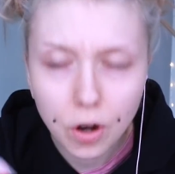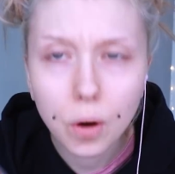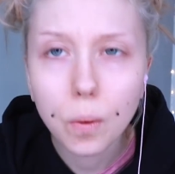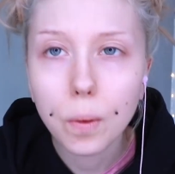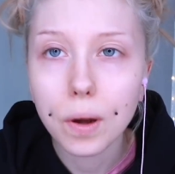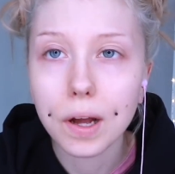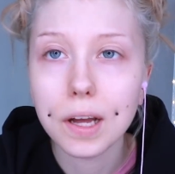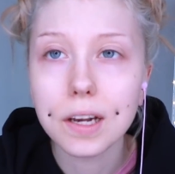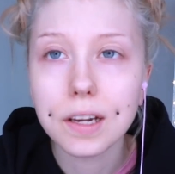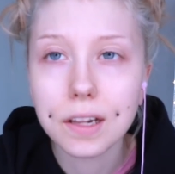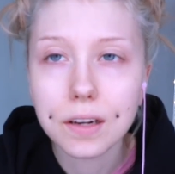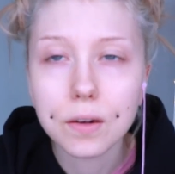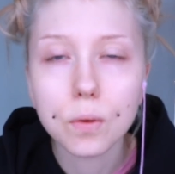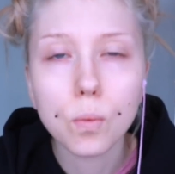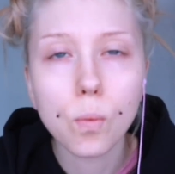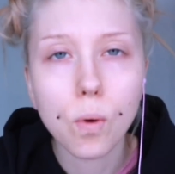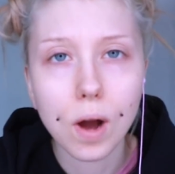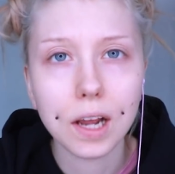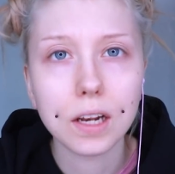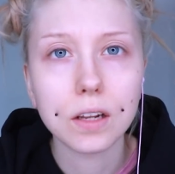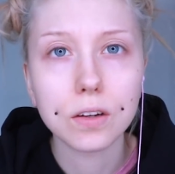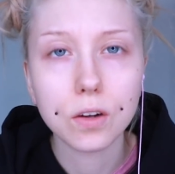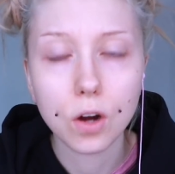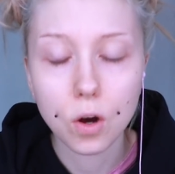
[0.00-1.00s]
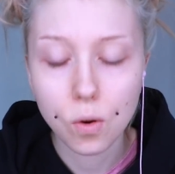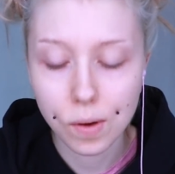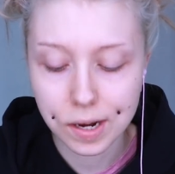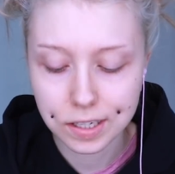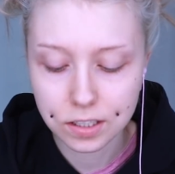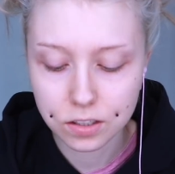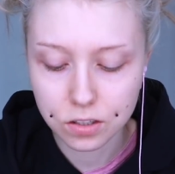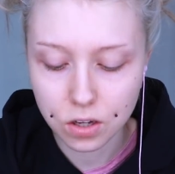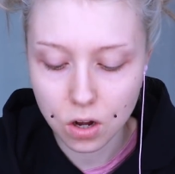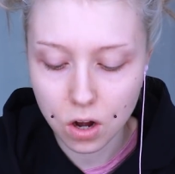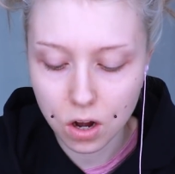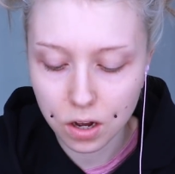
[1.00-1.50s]
So a little while ago I
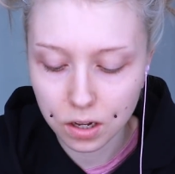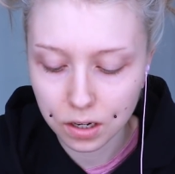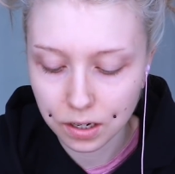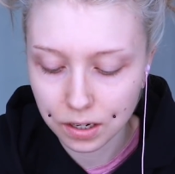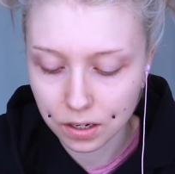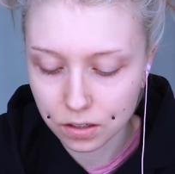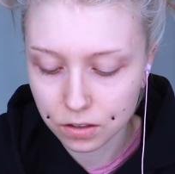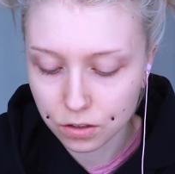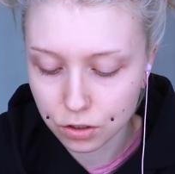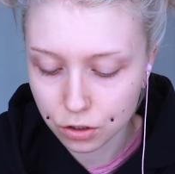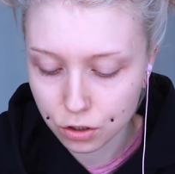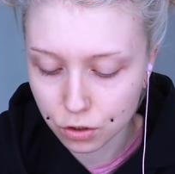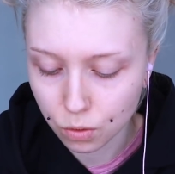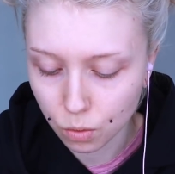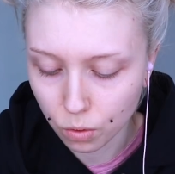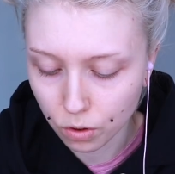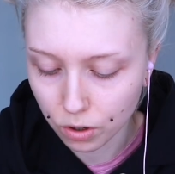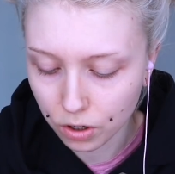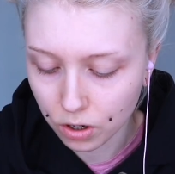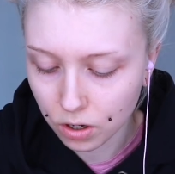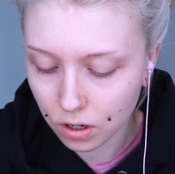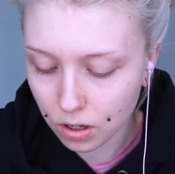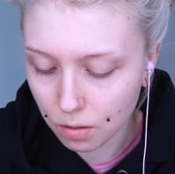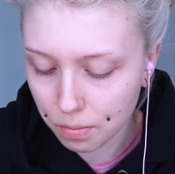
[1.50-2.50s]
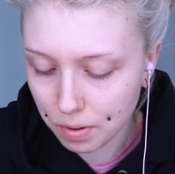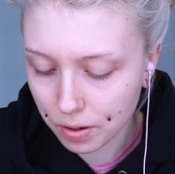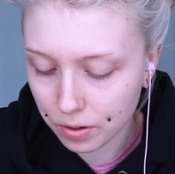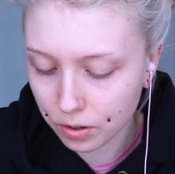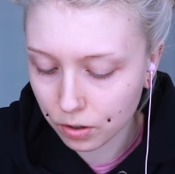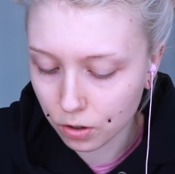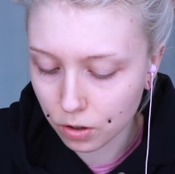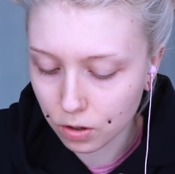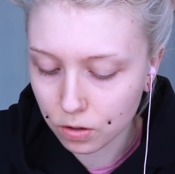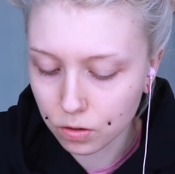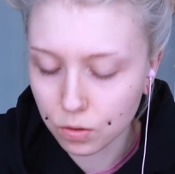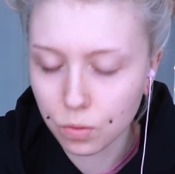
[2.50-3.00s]
saw a little tutorial about a
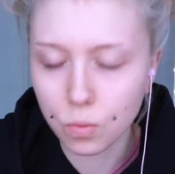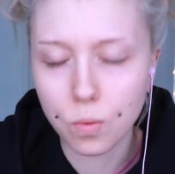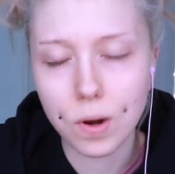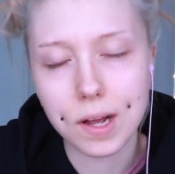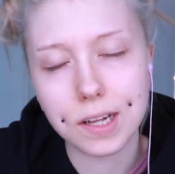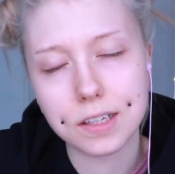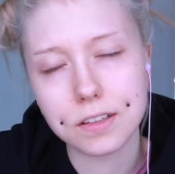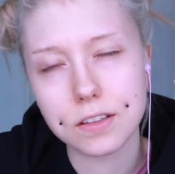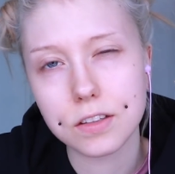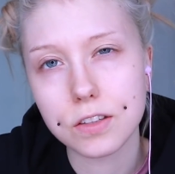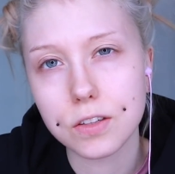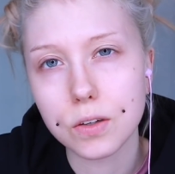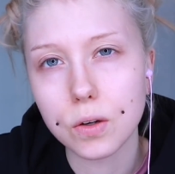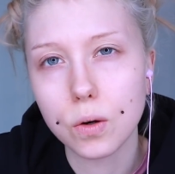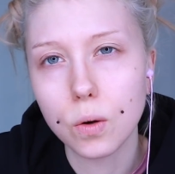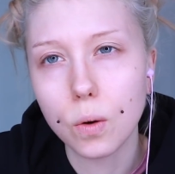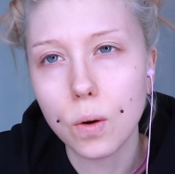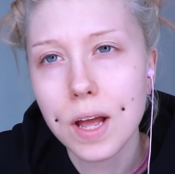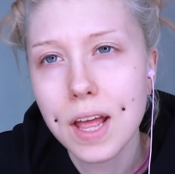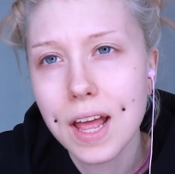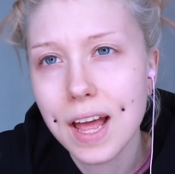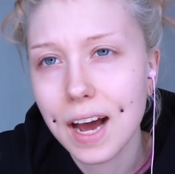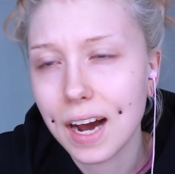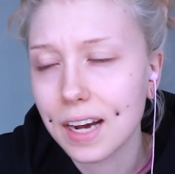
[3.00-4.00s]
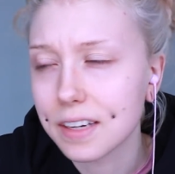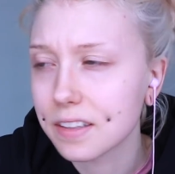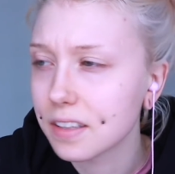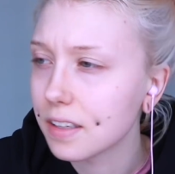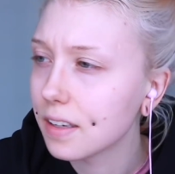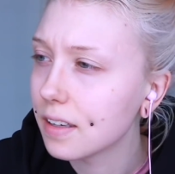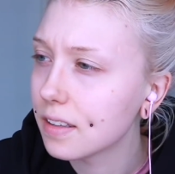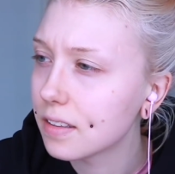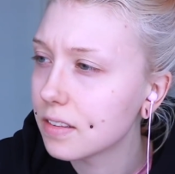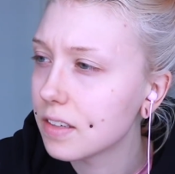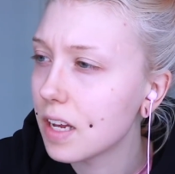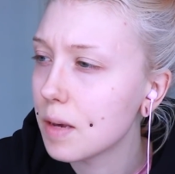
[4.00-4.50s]
girl who went to, I
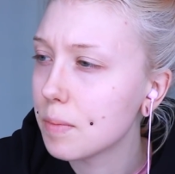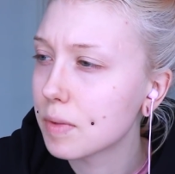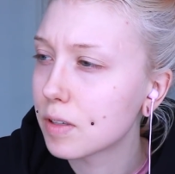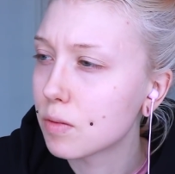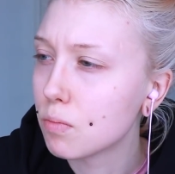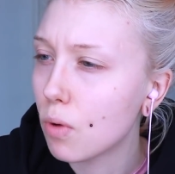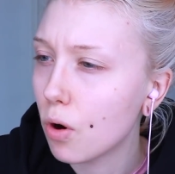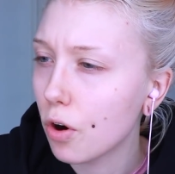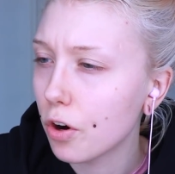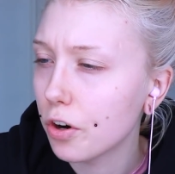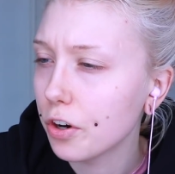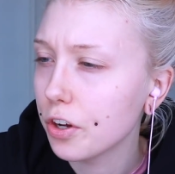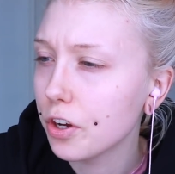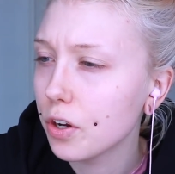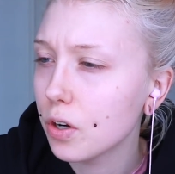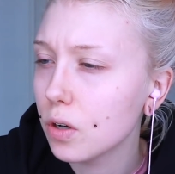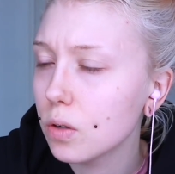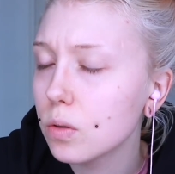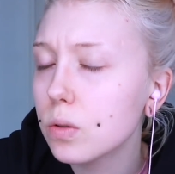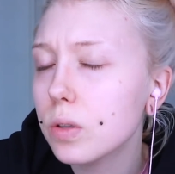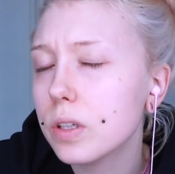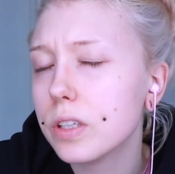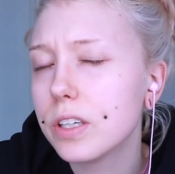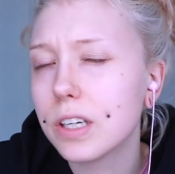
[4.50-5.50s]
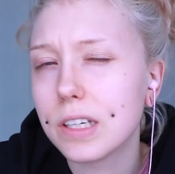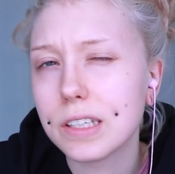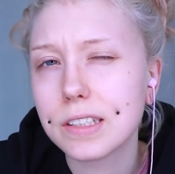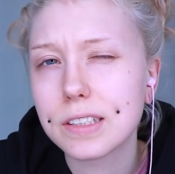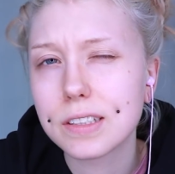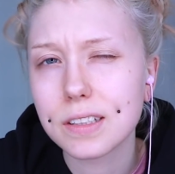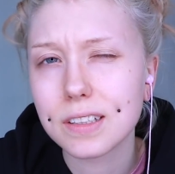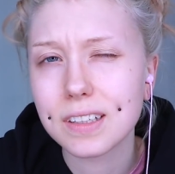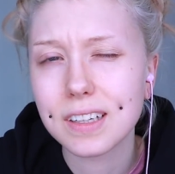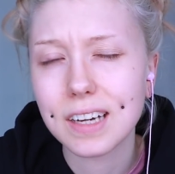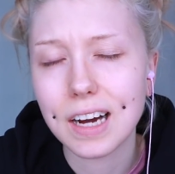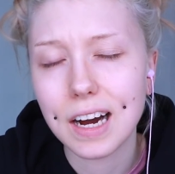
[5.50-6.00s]
think his name is Mario, who
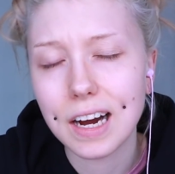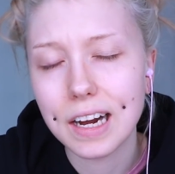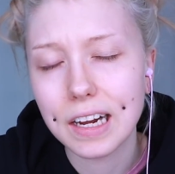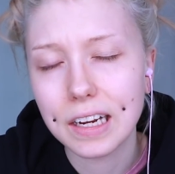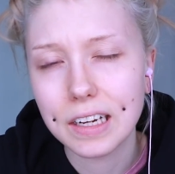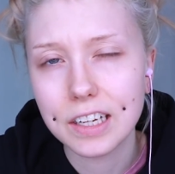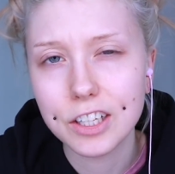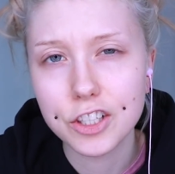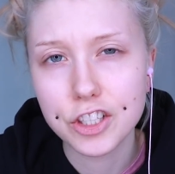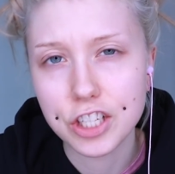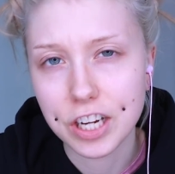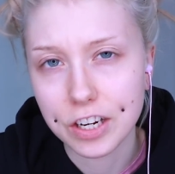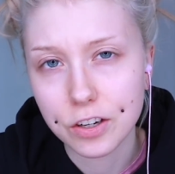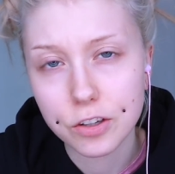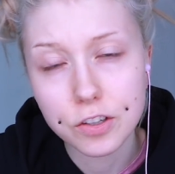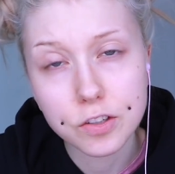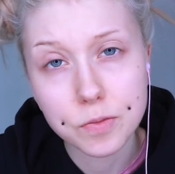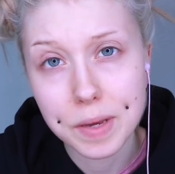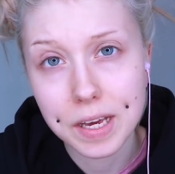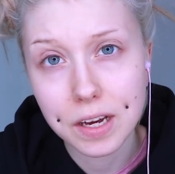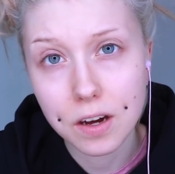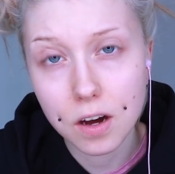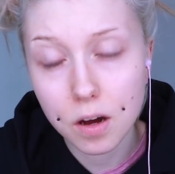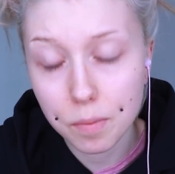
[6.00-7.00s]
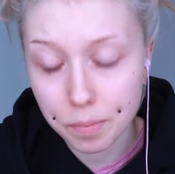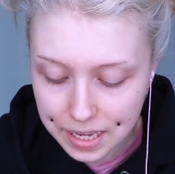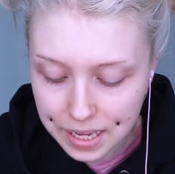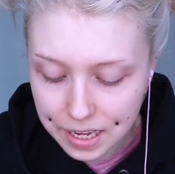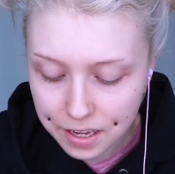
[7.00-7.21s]
does Kylie Jenner's makeup.